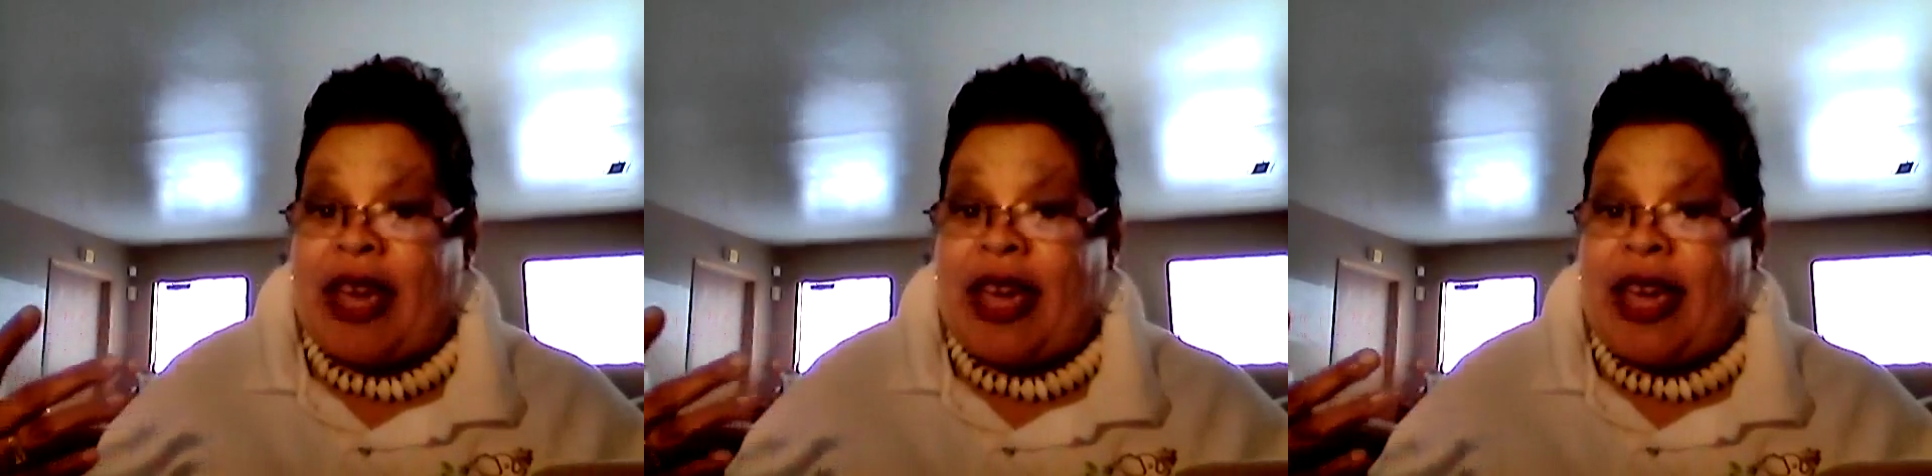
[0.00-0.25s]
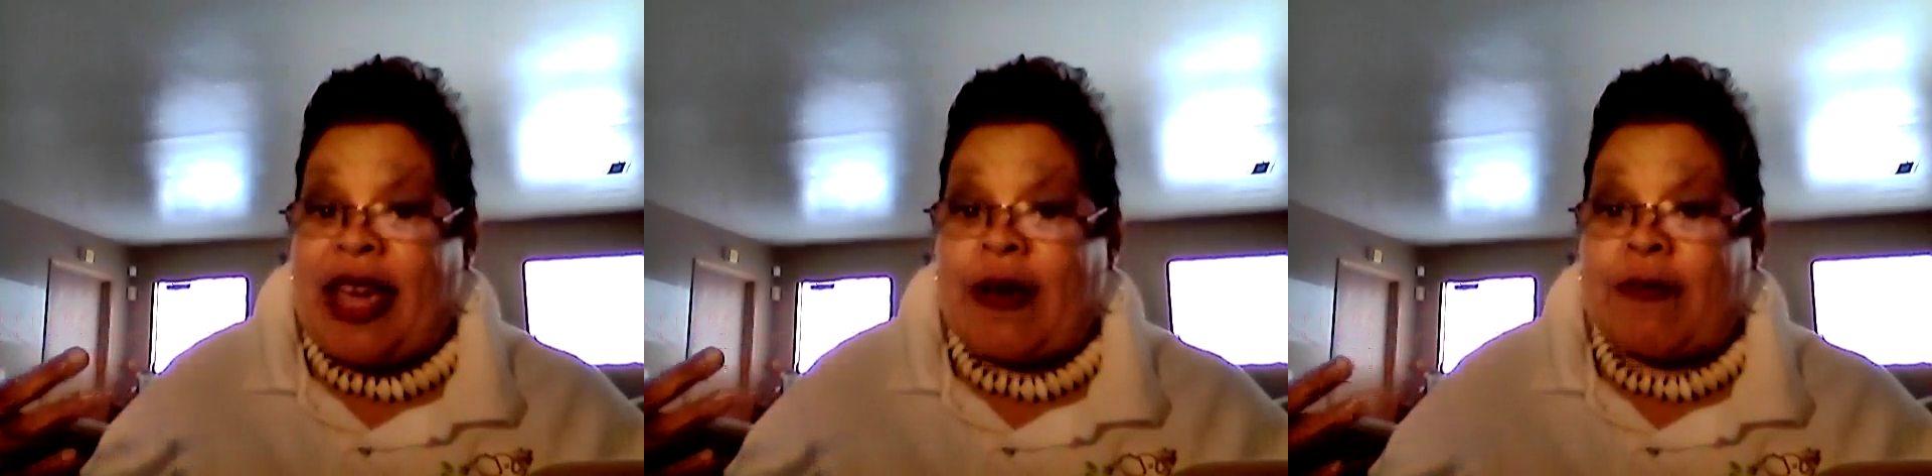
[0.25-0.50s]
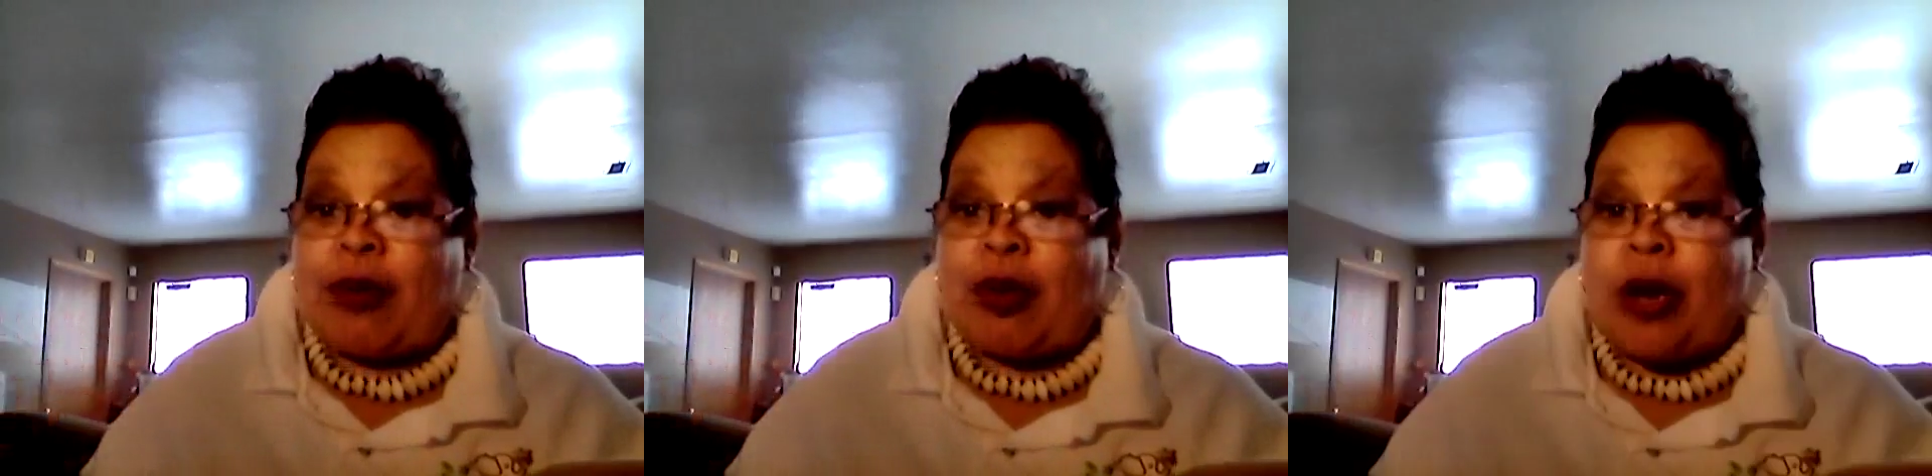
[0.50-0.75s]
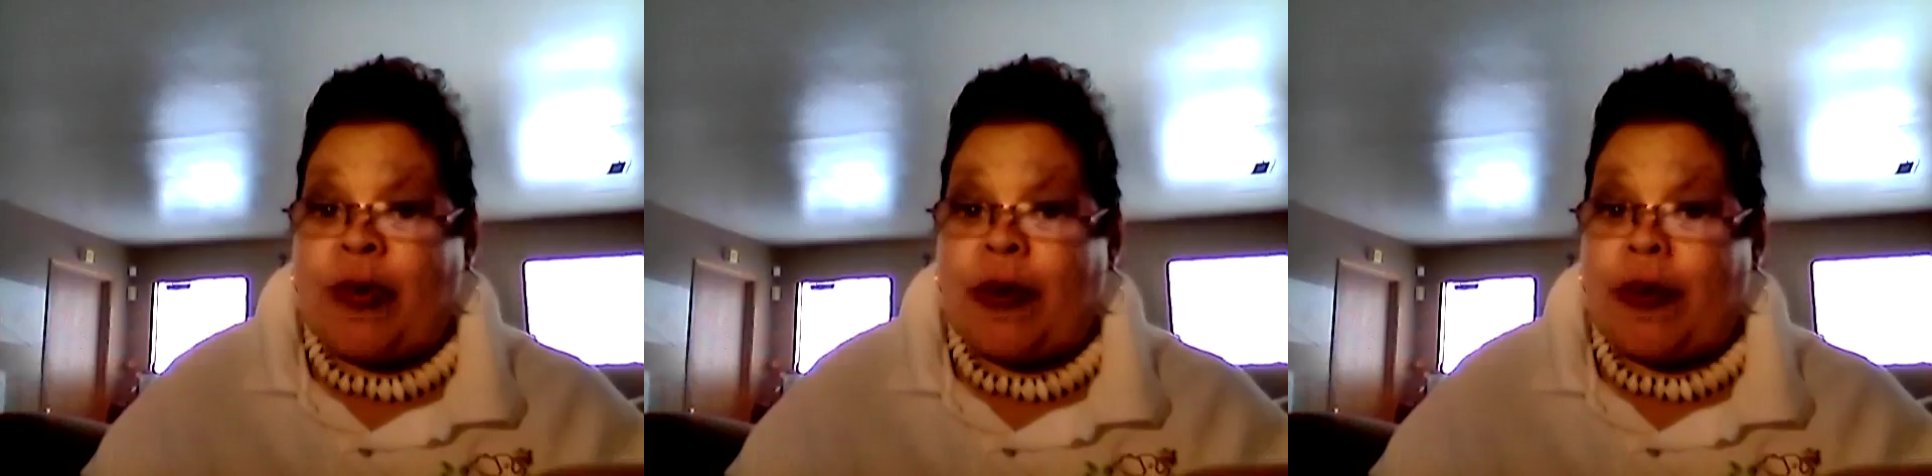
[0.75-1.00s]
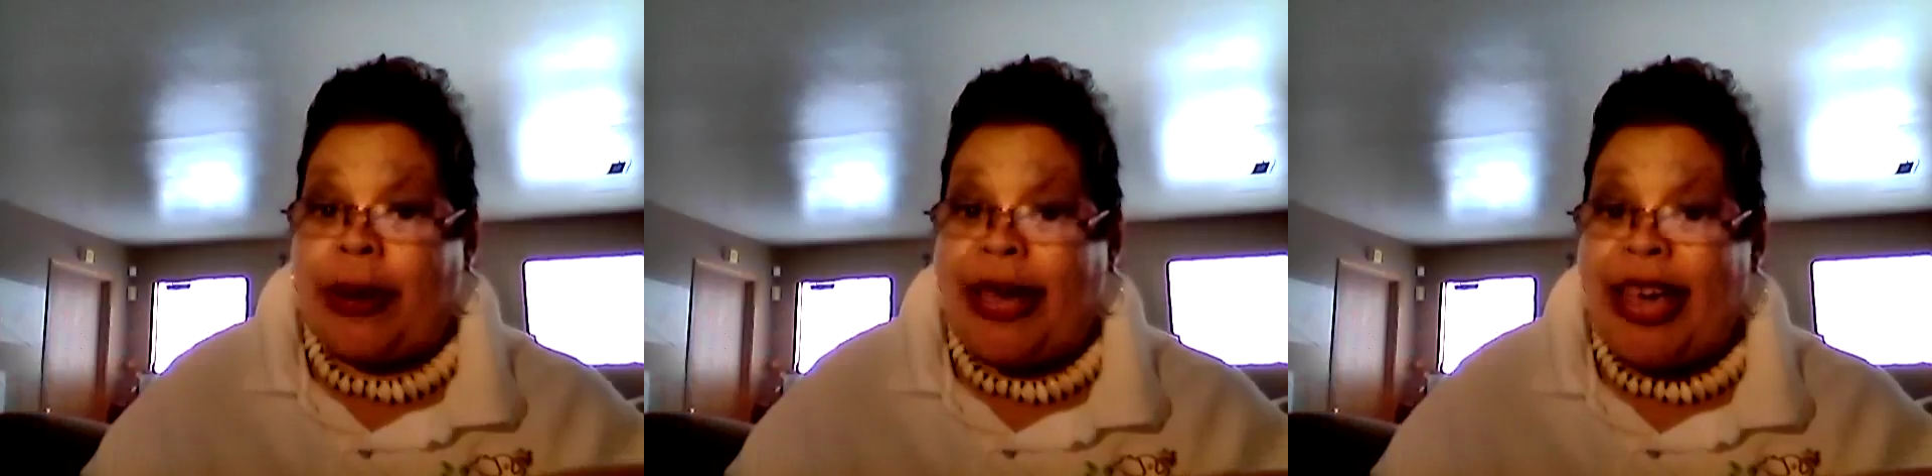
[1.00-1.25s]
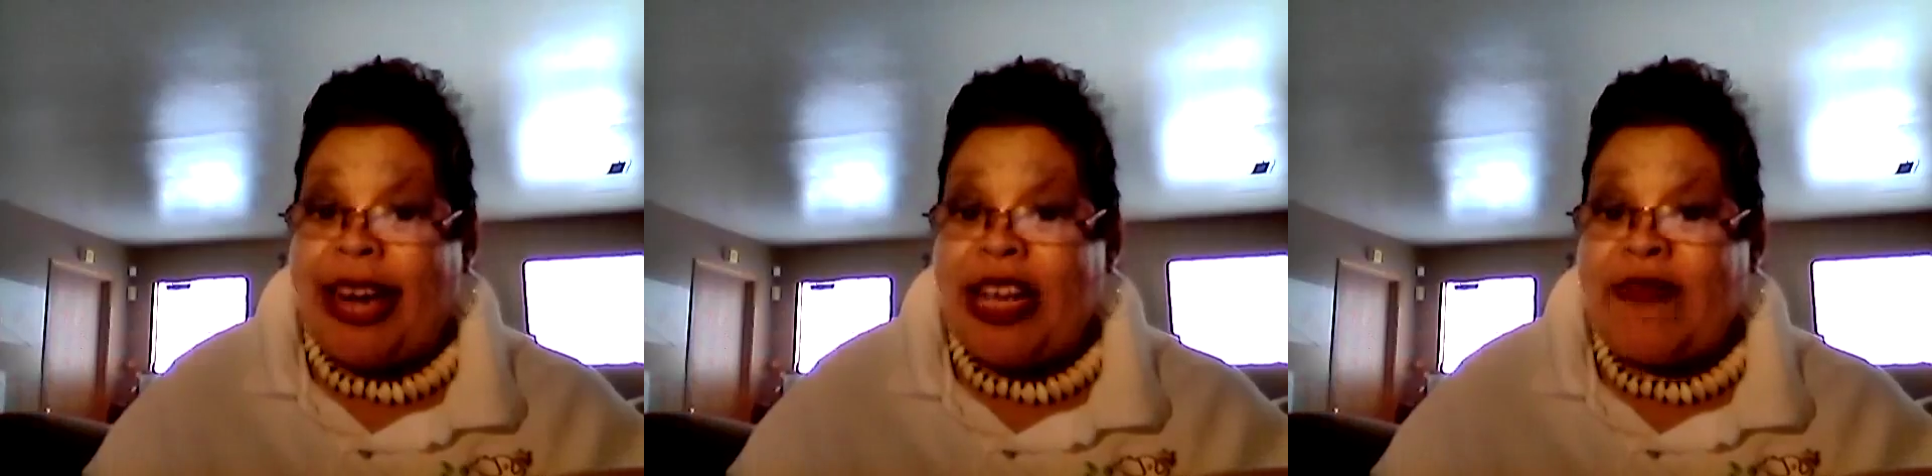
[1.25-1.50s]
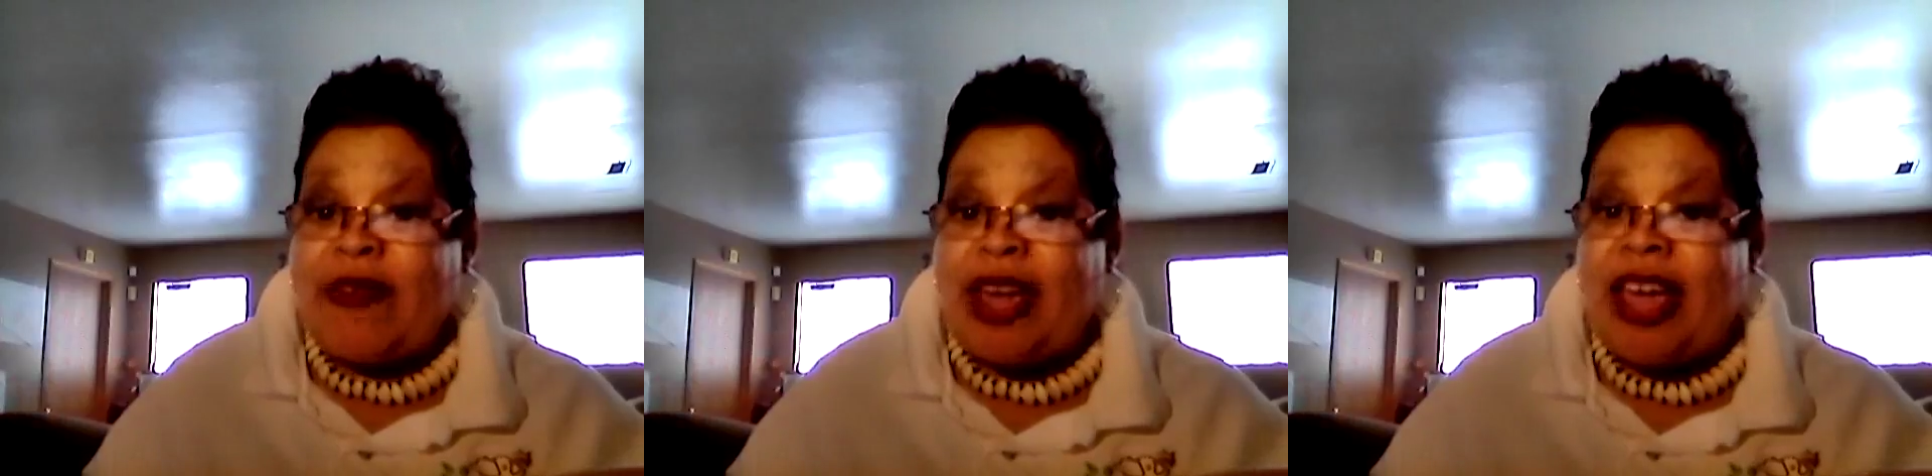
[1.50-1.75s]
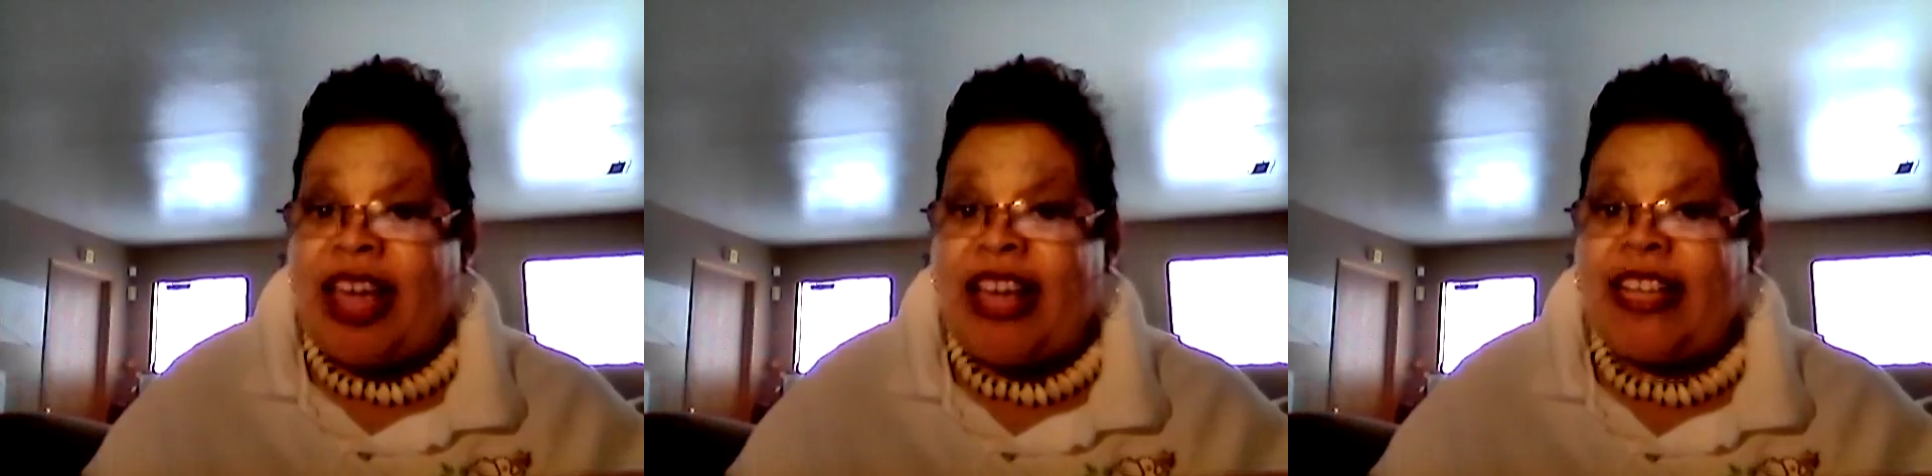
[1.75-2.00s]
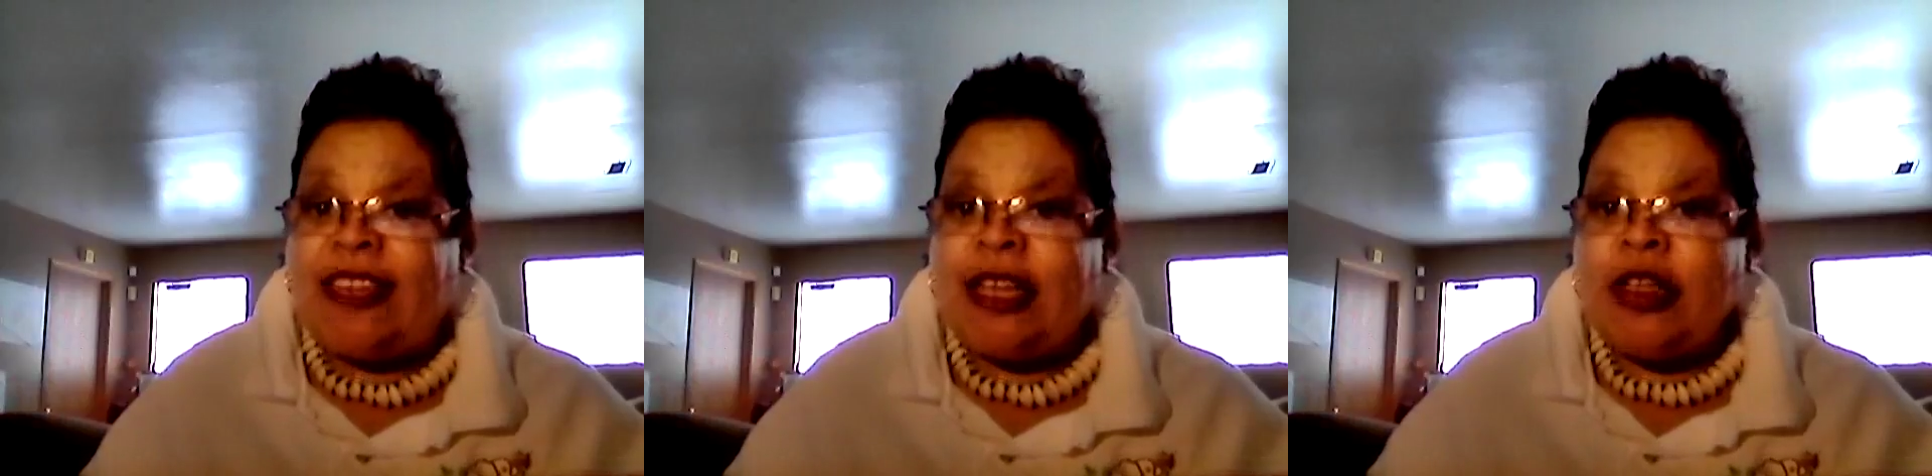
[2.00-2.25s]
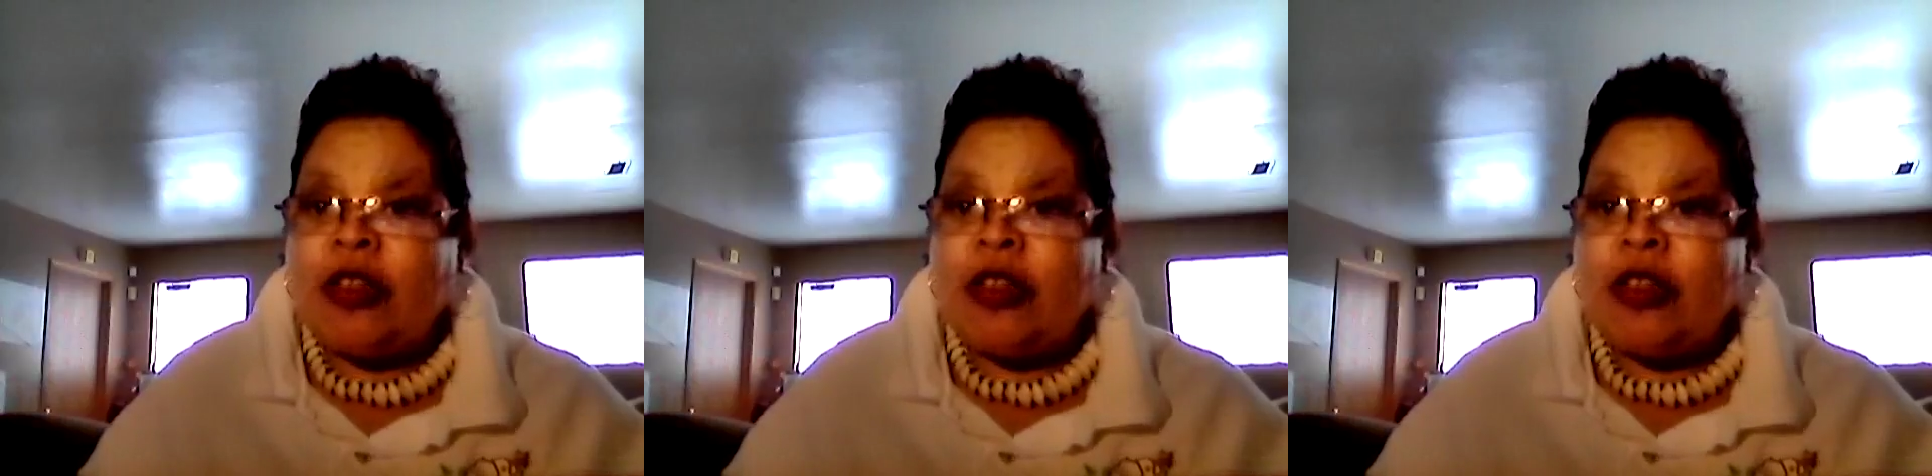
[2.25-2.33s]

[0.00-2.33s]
a employment planning phase,